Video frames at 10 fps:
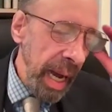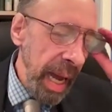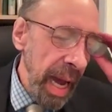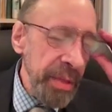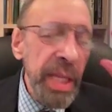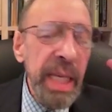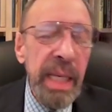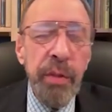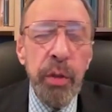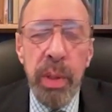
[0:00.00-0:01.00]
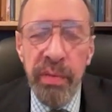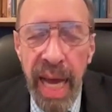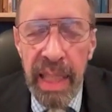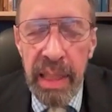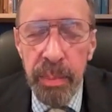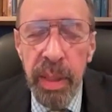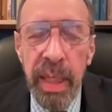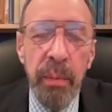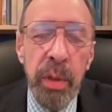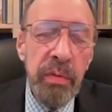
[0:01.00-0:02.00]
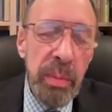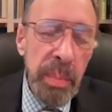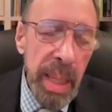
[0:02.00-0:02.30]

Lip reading: I think if you would have asked me, I would have